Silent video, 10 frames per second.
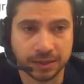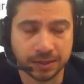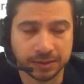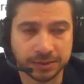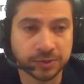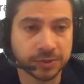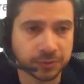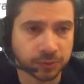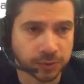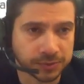neural
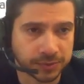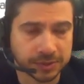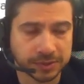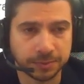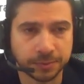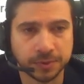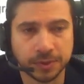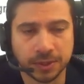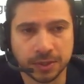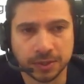networks, for example,
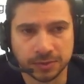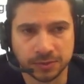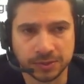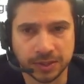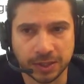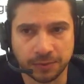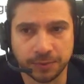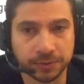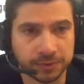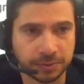to see how
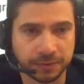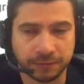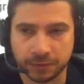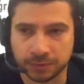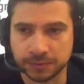well they perform.